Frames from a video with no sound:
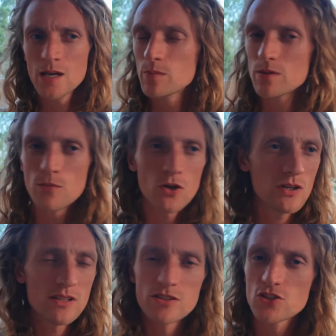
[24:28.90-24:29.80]
but more
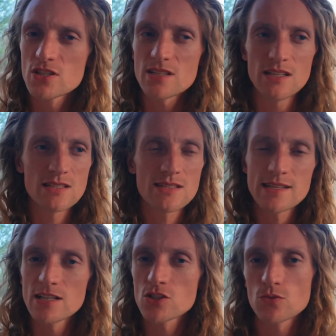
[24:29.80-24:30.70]
in the just
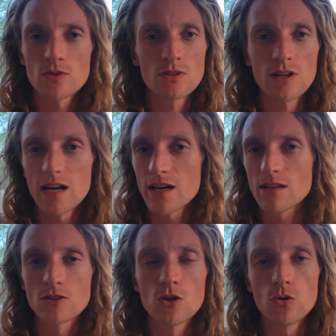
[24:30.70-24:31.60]
instinctual
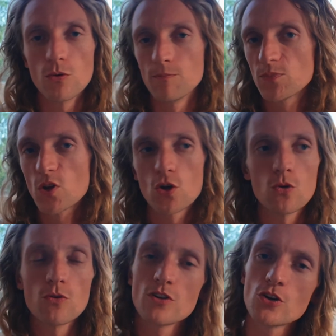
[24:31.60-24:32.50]
go,
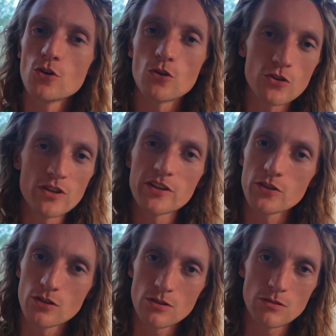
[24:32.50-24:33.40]
you need to
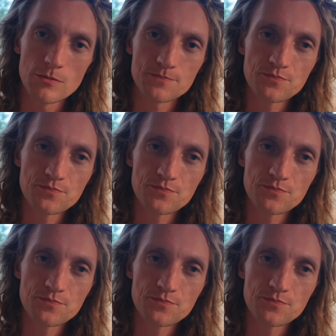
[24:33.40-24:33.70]
go.